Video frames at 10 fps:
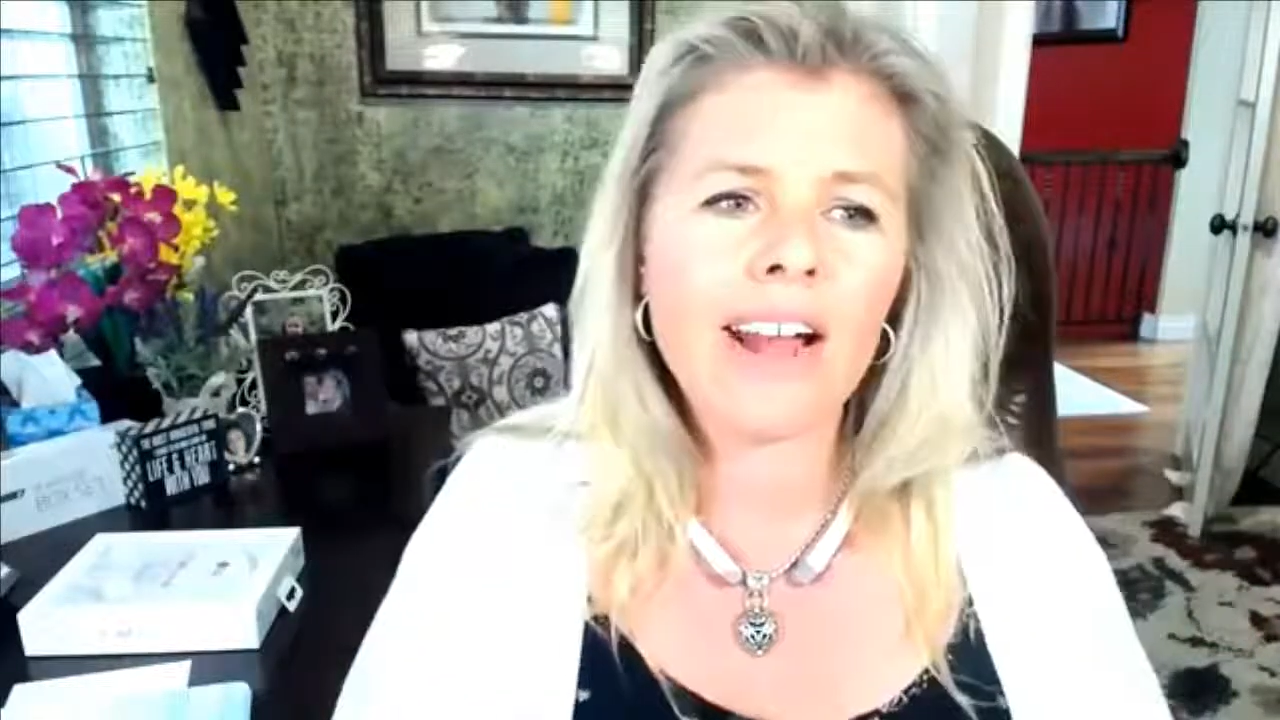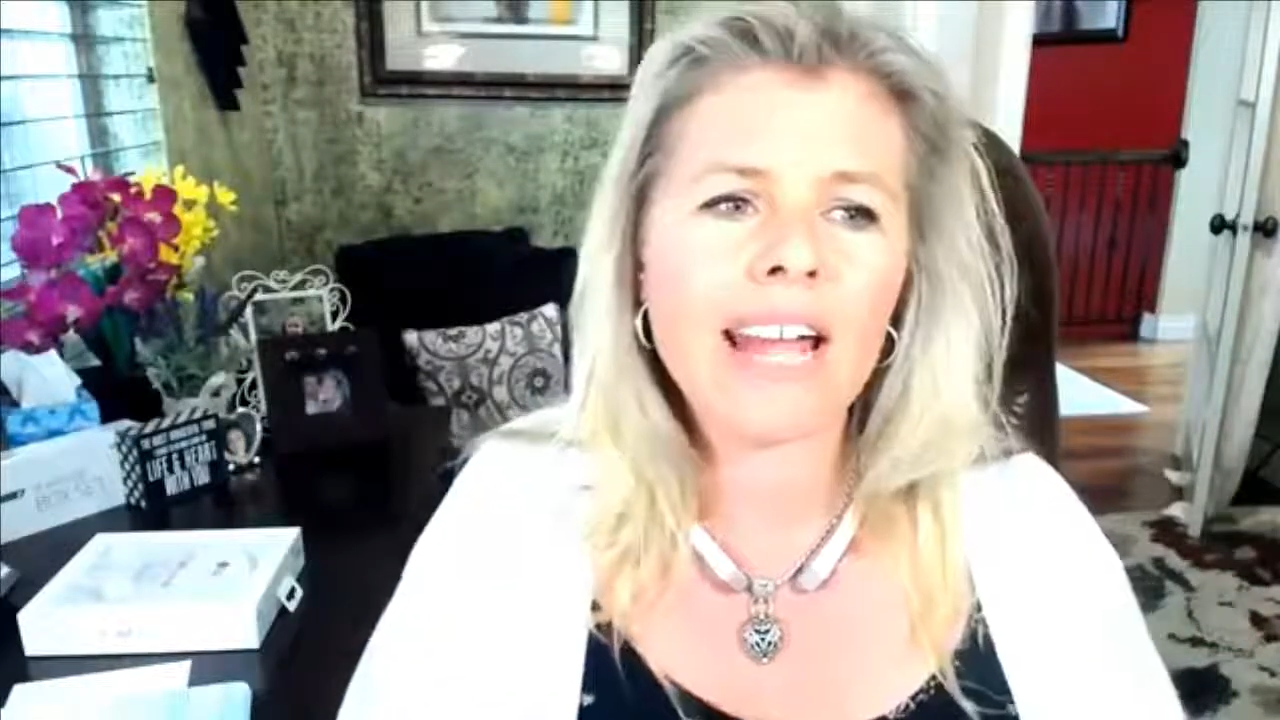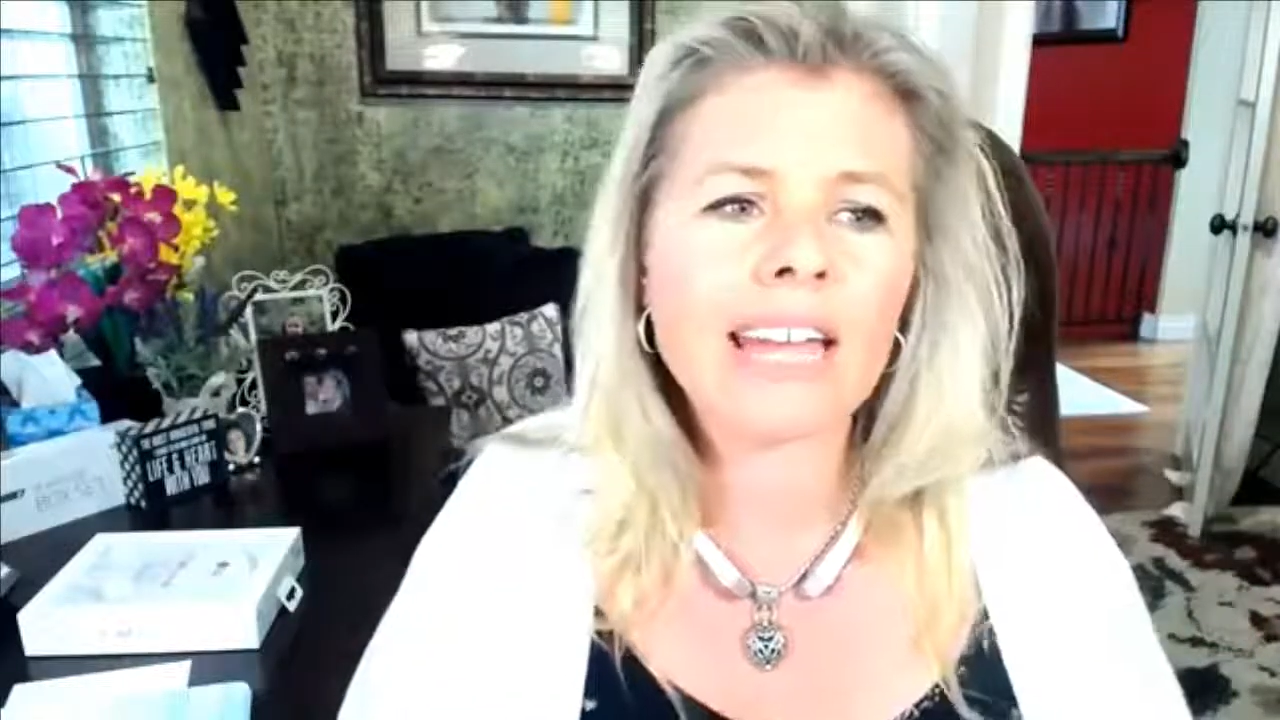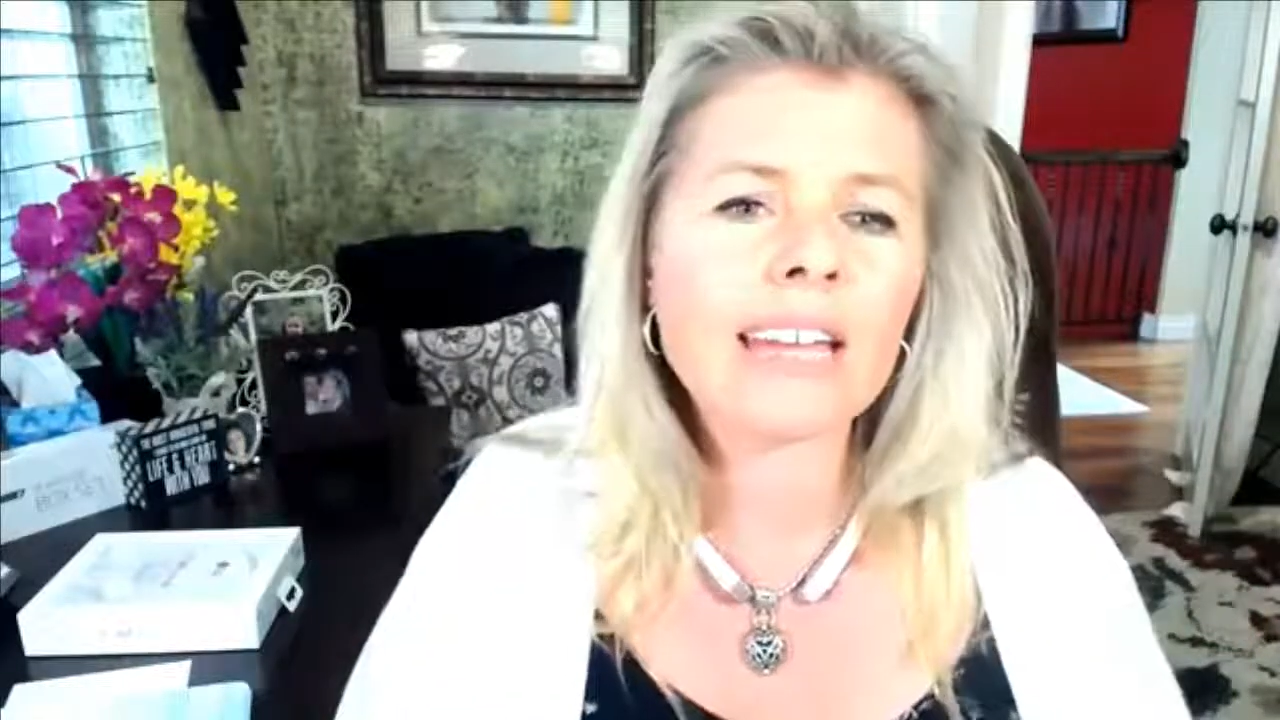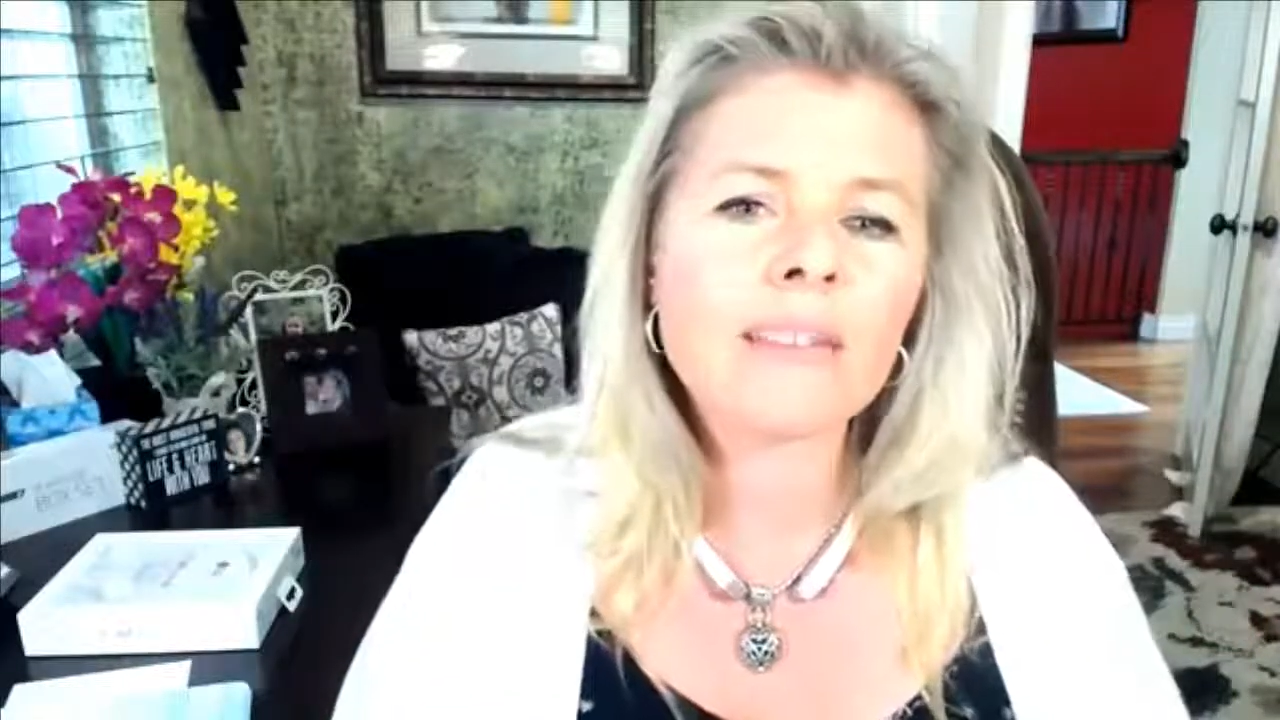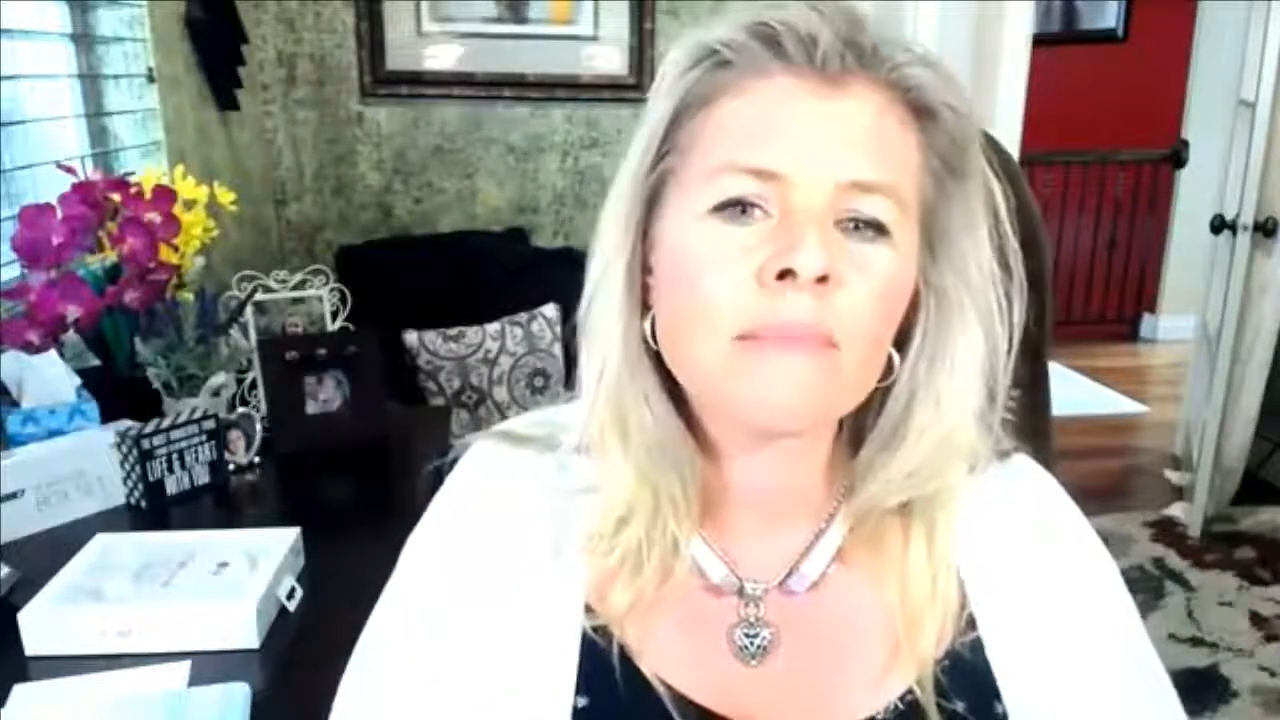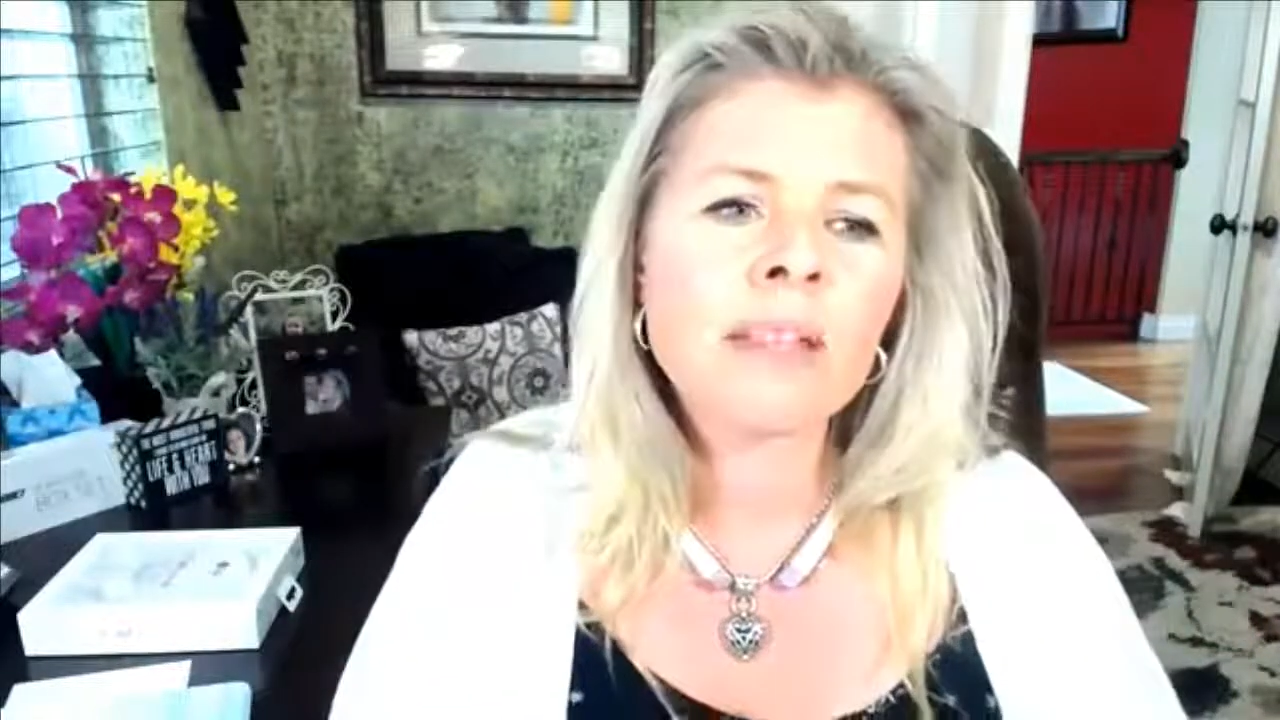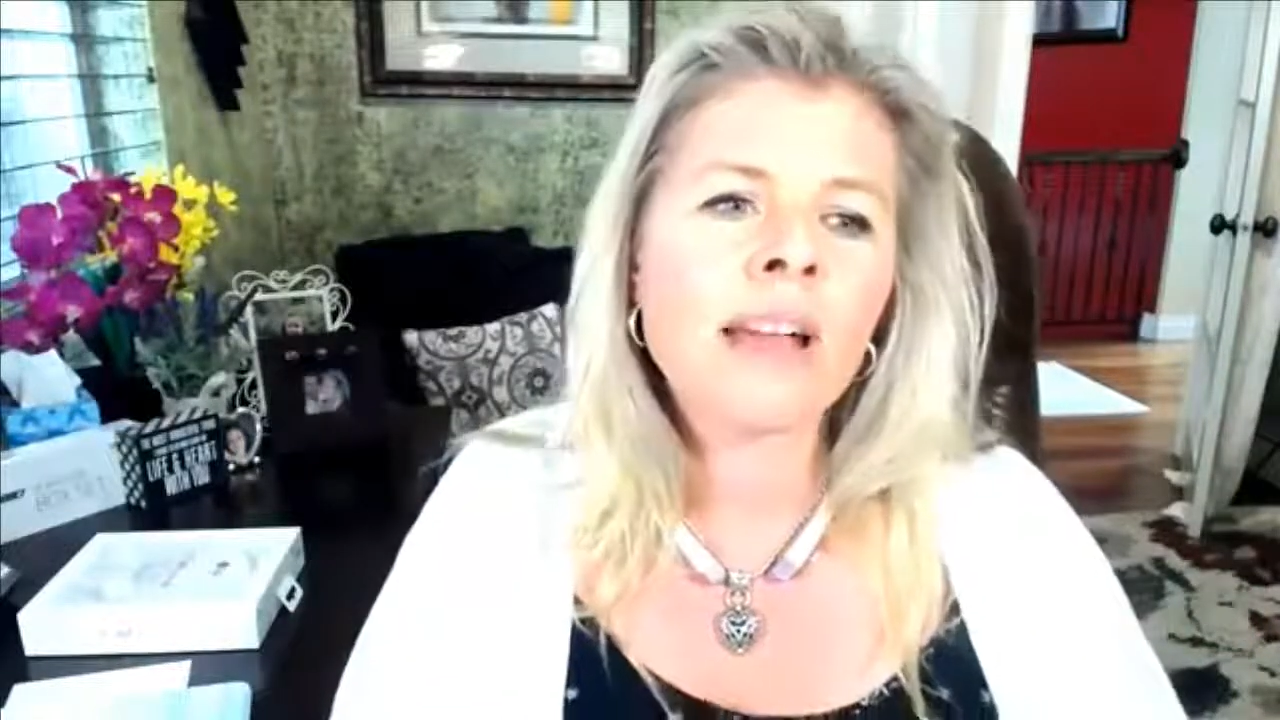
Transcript: hey Eric.